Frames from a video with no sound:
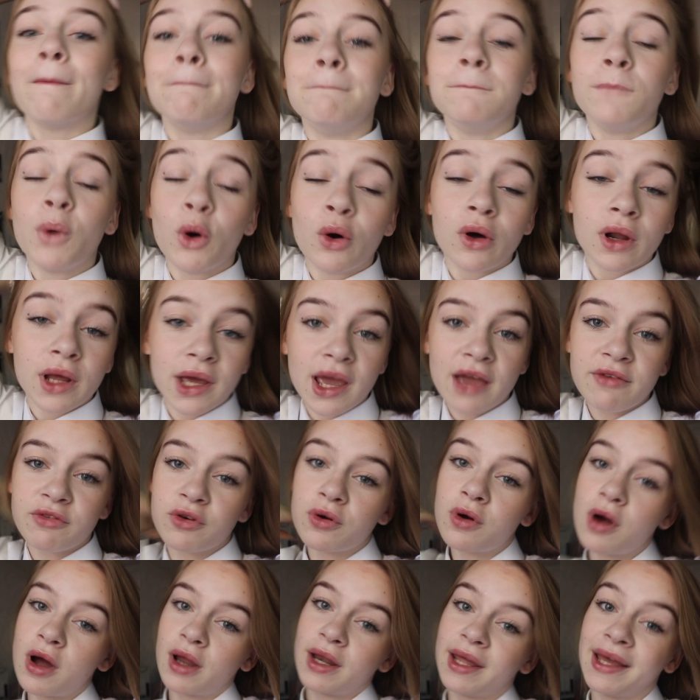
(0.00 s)
morning,
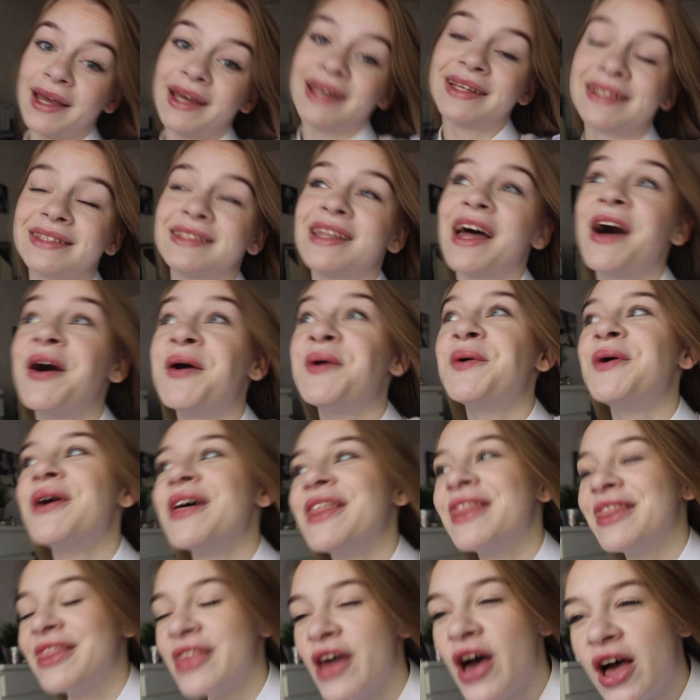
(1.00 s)
everyone. It is now
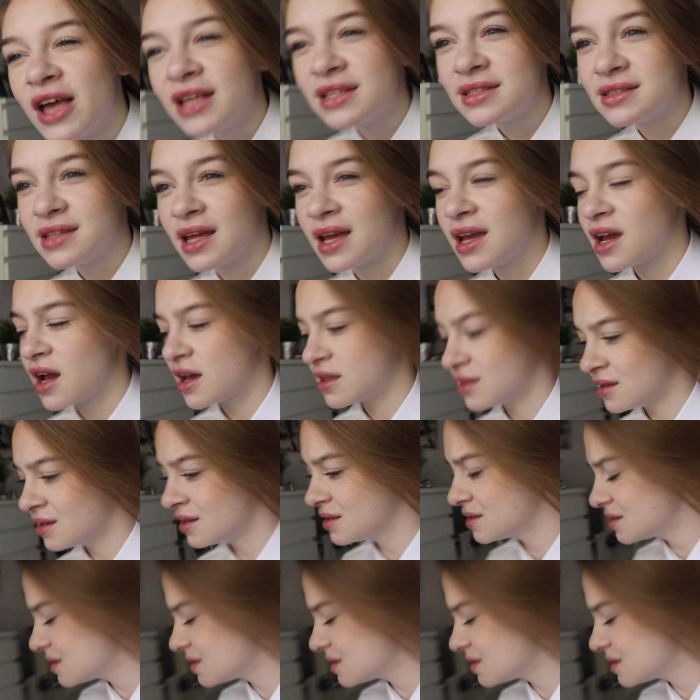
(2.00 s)
Thursday. I think it's